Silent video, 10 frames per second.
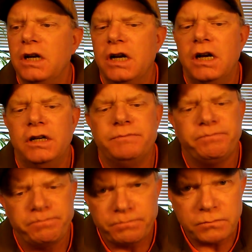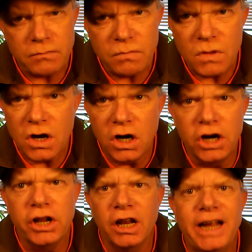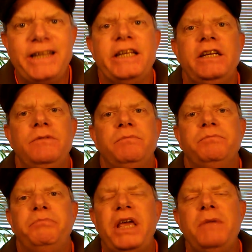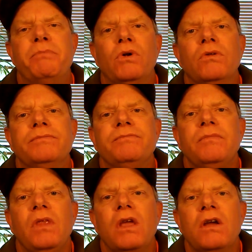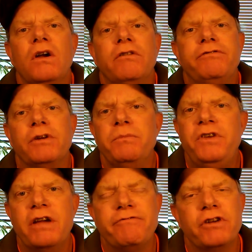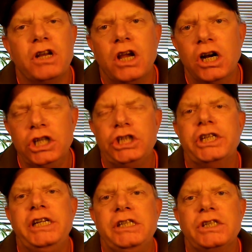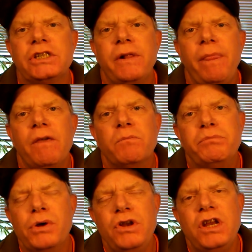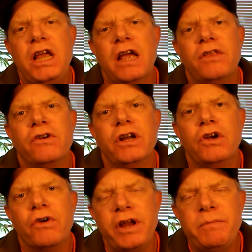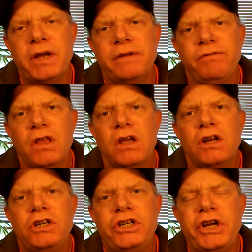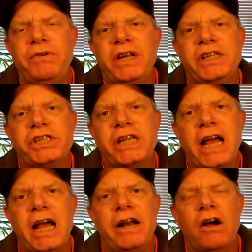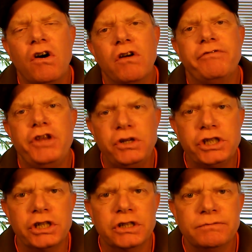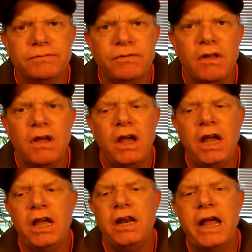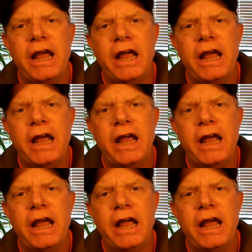unelected people from different countries putting together an agreement to decide our future and